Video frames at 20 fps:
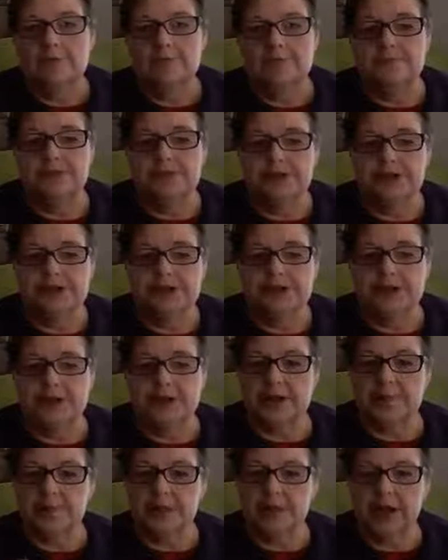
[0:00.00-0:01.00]
vision
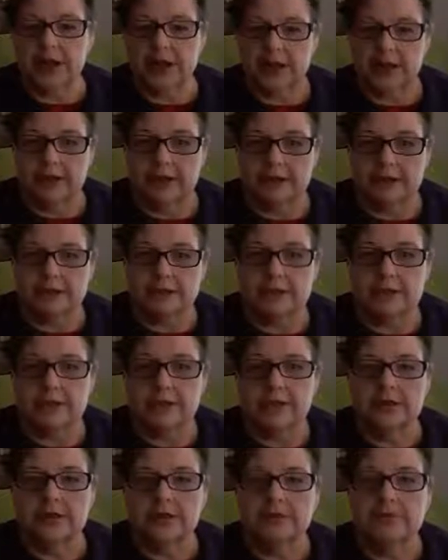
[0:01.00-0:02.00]
and plans,
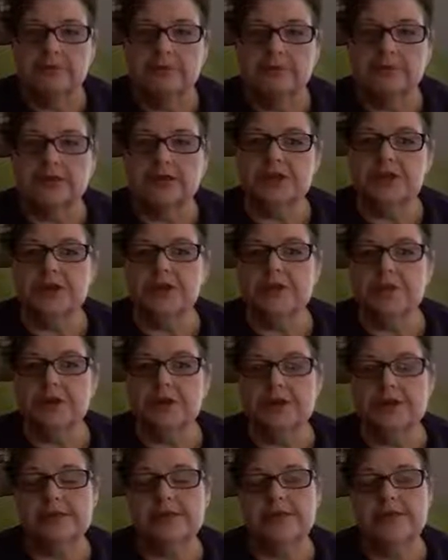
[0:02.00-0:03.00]
because as we
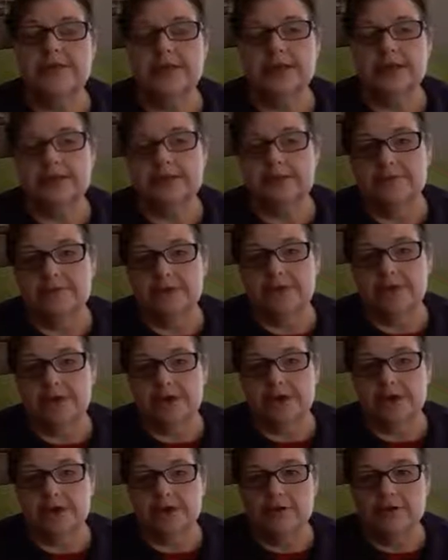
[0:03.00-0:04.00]
get to the end of the
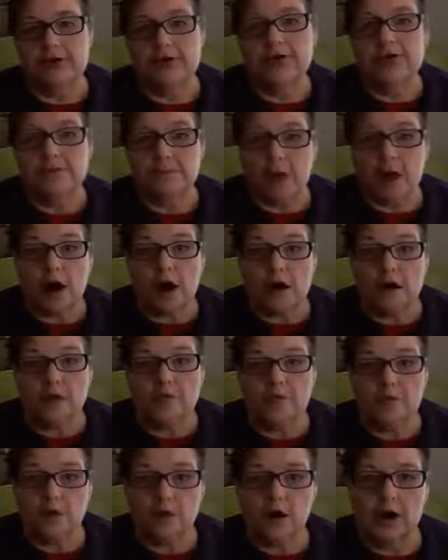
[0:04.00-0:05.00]
year, that's part
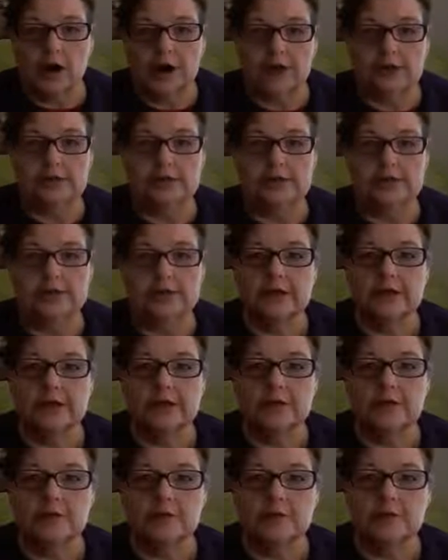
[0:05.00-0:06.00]
of what
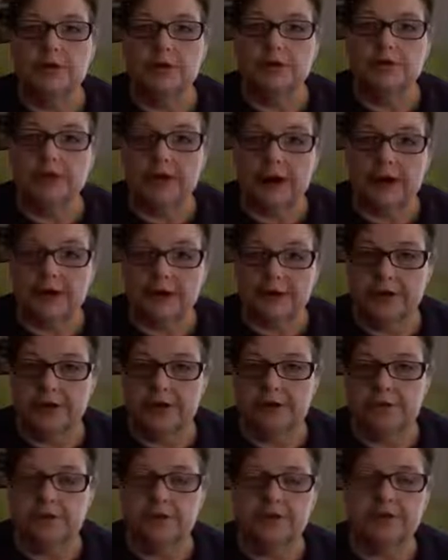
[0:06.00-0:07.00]
we try to
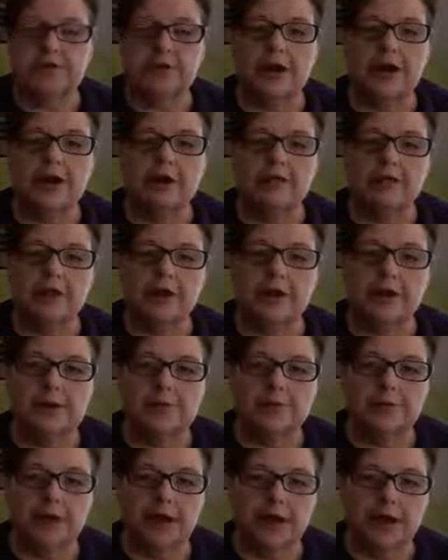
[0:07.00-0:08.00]
do. We try to create a
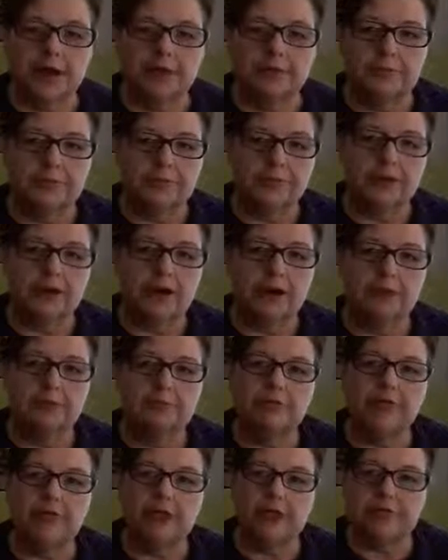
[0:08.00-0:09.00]
plan, we try to
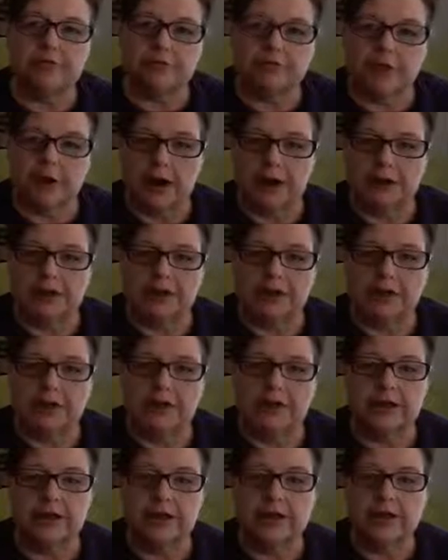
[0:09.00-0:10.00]
create a
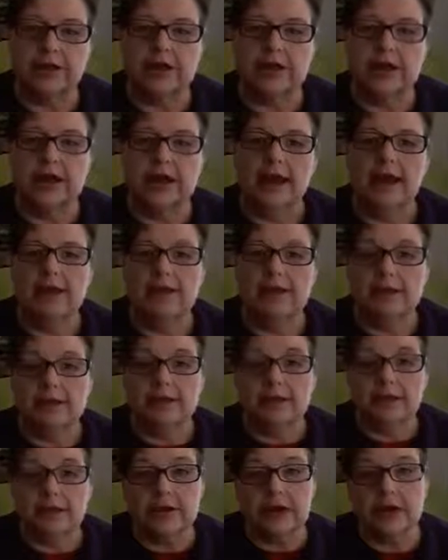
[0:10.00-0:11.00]
direction, and
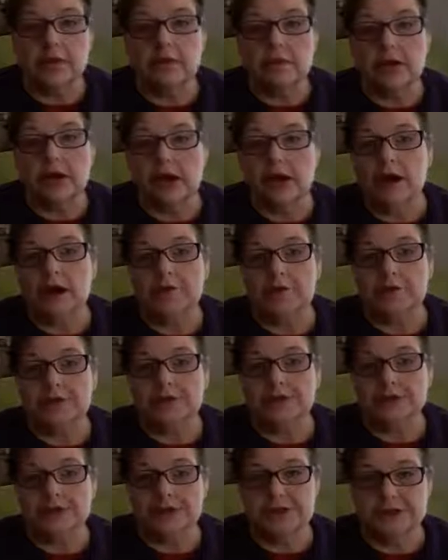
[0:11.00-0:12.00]
look at what God
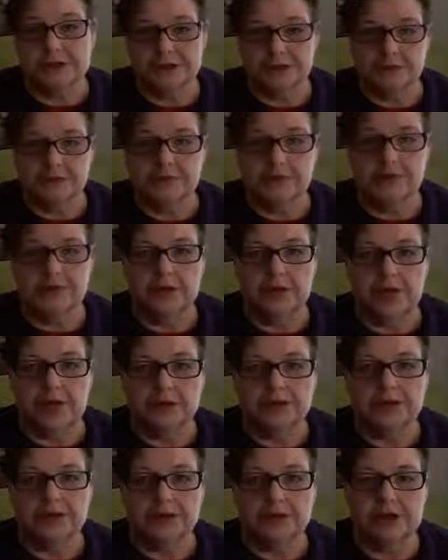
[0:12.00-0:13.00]
wants us to do for the
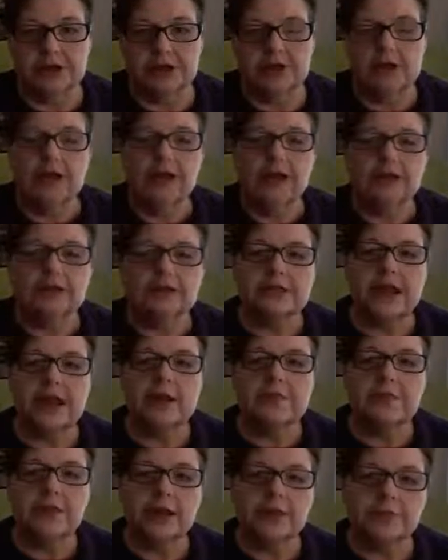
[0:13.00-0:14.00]
next year. It's kind
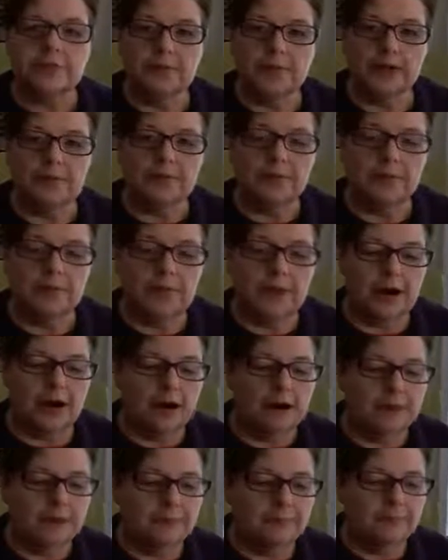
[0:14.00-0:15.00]
of like being
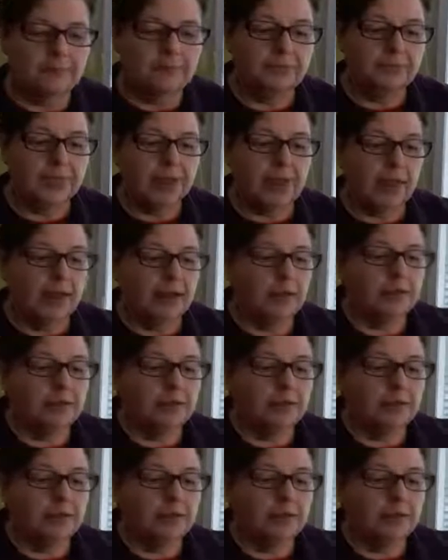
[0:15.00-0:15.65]
prepared. And